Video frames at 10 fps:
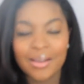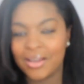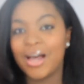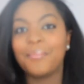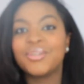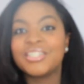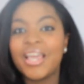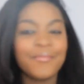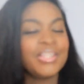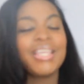accomplish
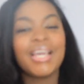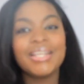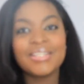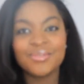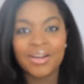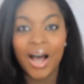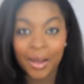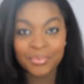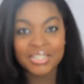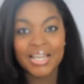everything I need to
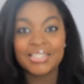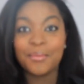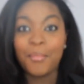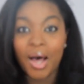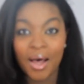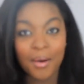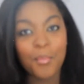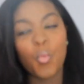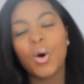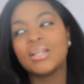accomplish as a
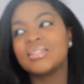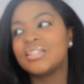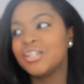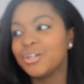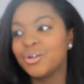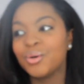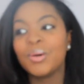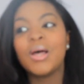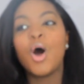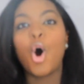mom while
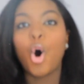still